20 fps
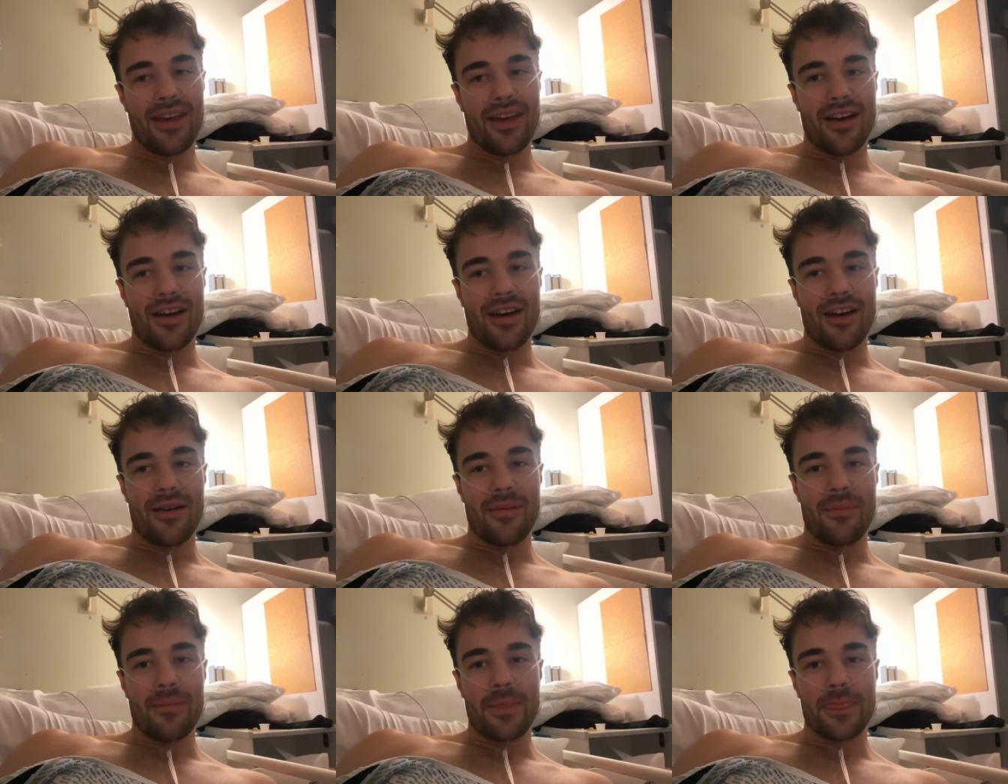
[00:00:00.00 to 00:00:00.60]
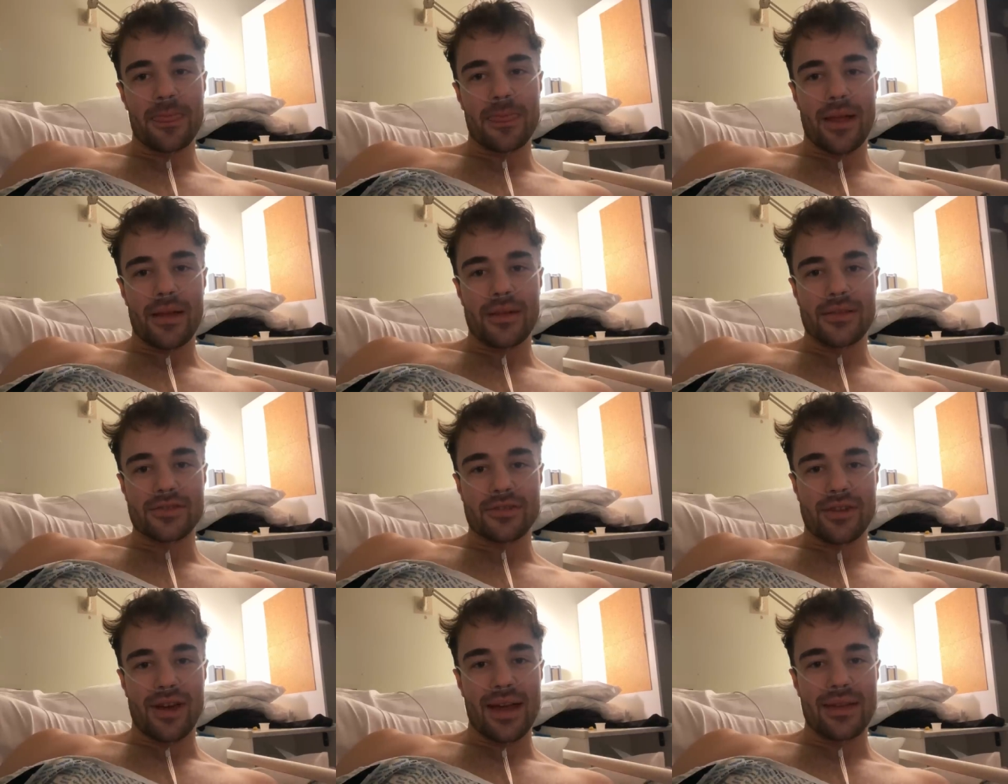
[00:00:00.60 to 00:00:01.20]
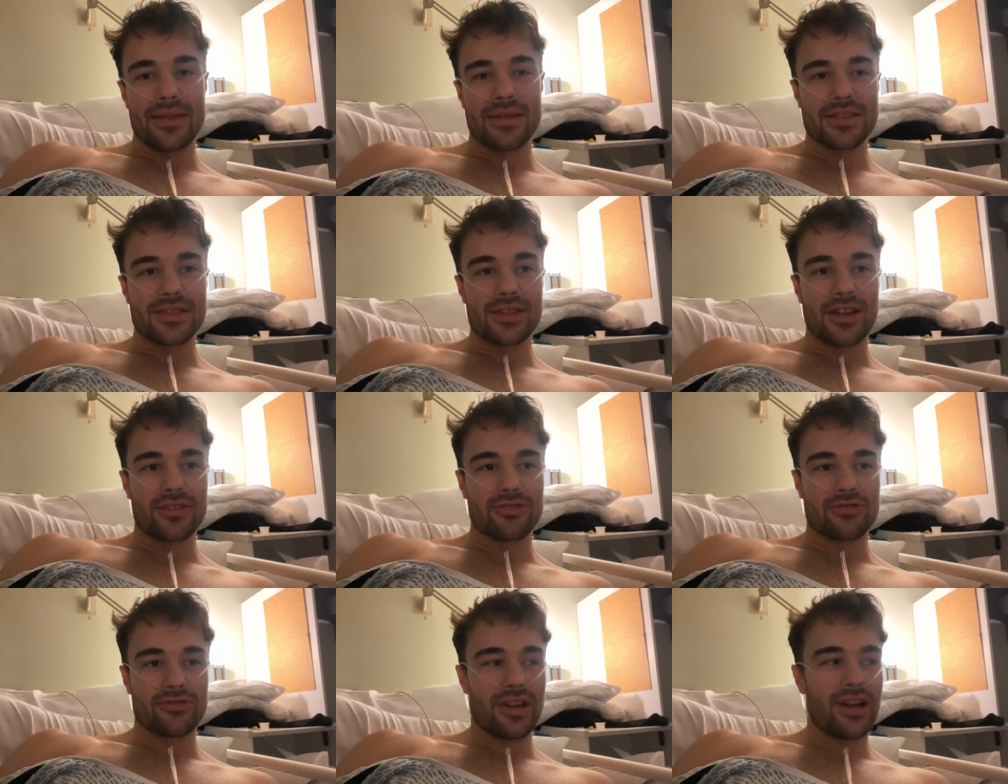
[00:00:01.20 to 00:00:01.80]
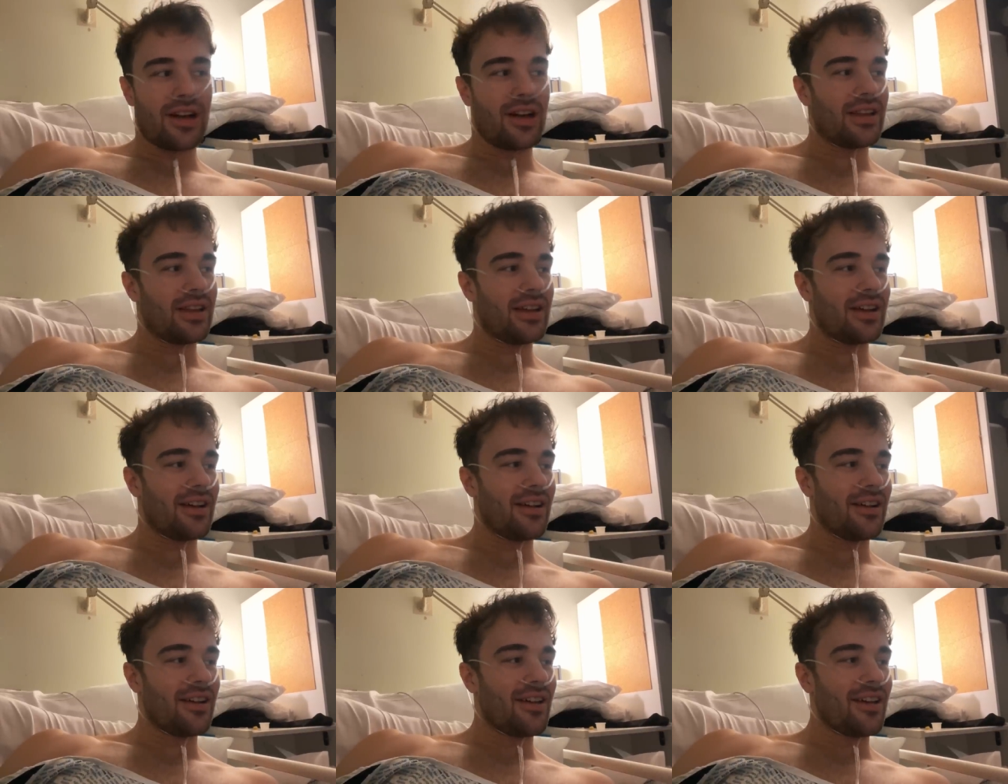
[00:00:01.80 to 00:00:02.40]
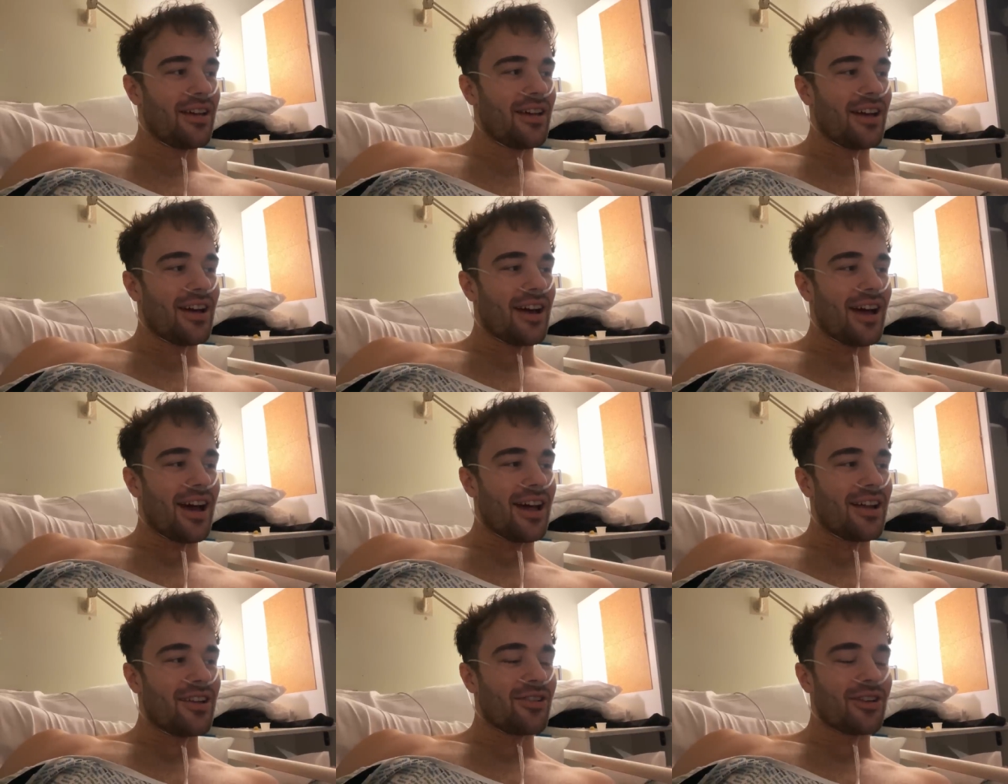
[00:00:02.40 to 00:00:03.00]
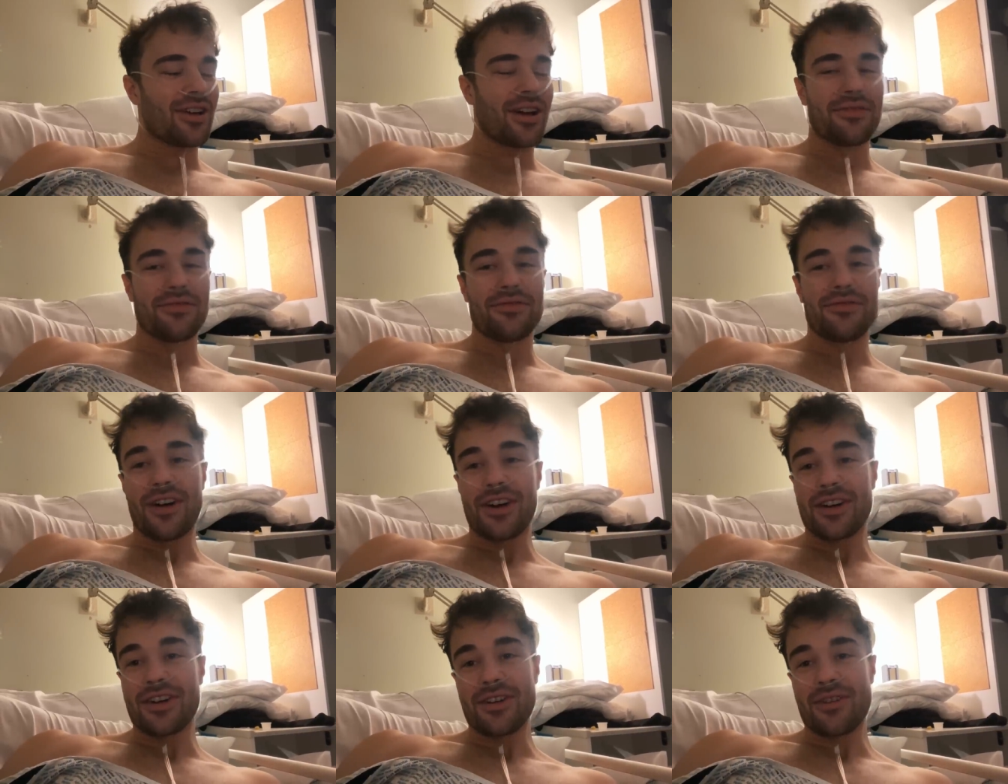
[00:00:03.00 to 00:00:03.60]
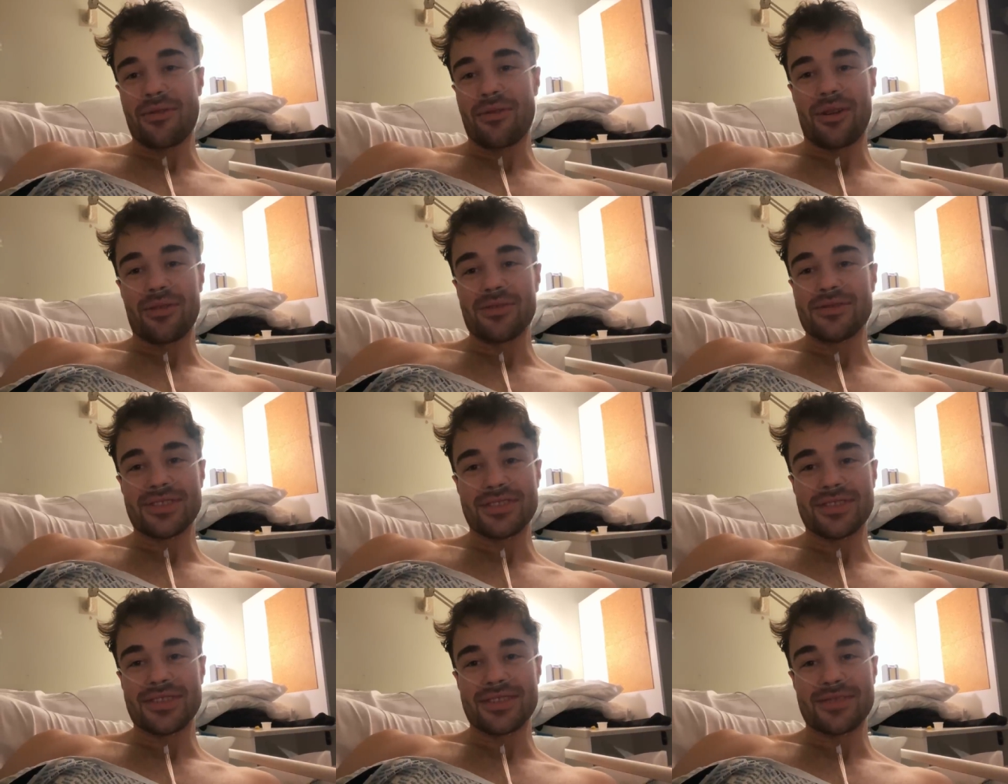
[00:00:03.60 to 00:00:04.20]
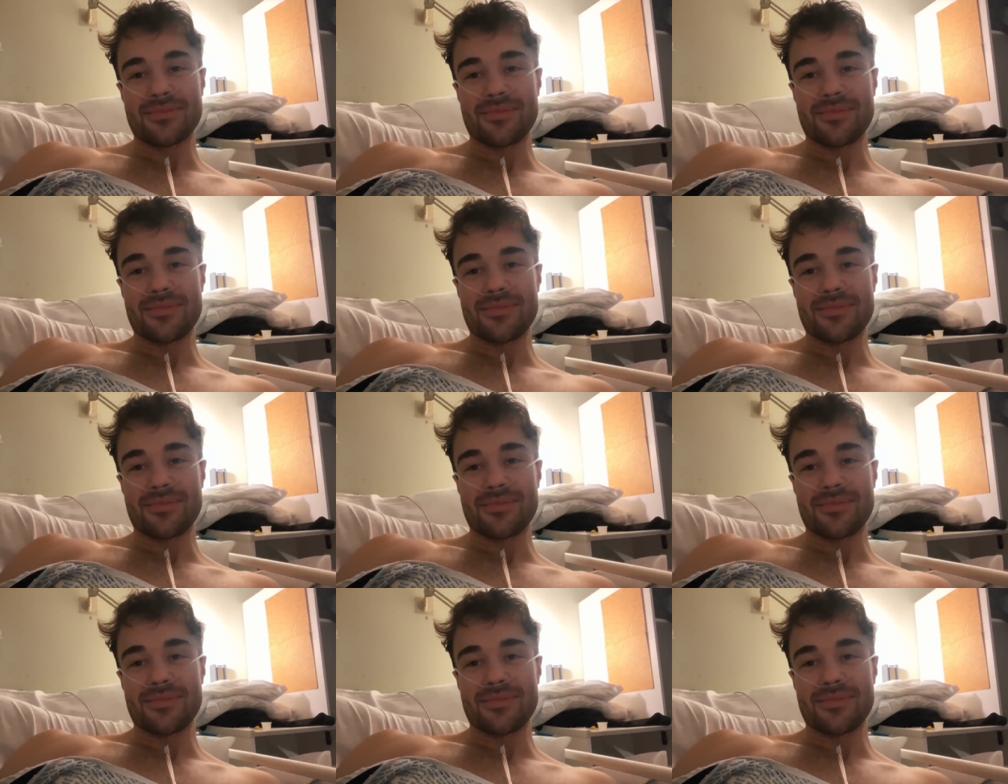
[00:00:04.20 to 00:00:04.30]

Um, so I had the surgery earlier and look how fucking gross this is,